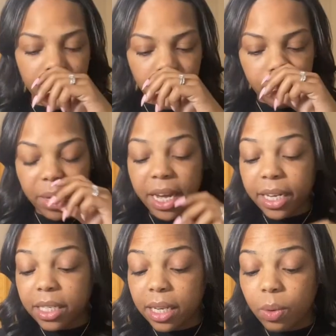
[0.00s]

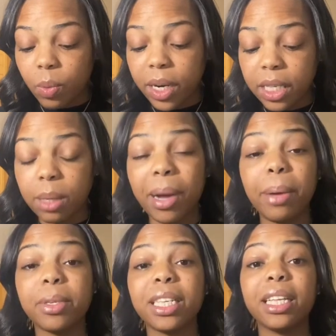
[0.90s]
Because what does the Bible
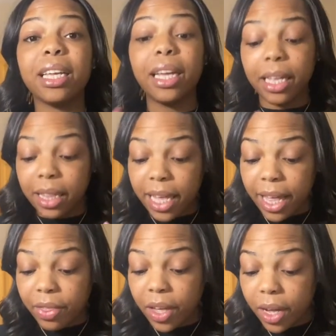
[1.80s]
say?
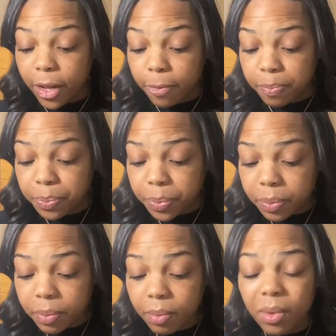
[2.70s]
That
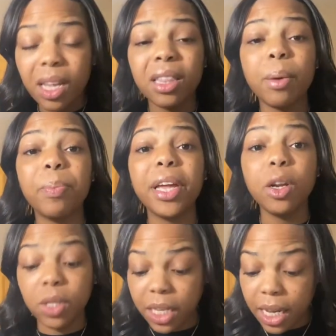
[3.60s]
the
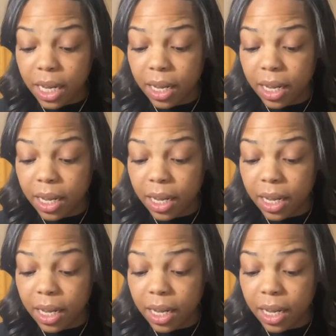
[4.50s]
penalty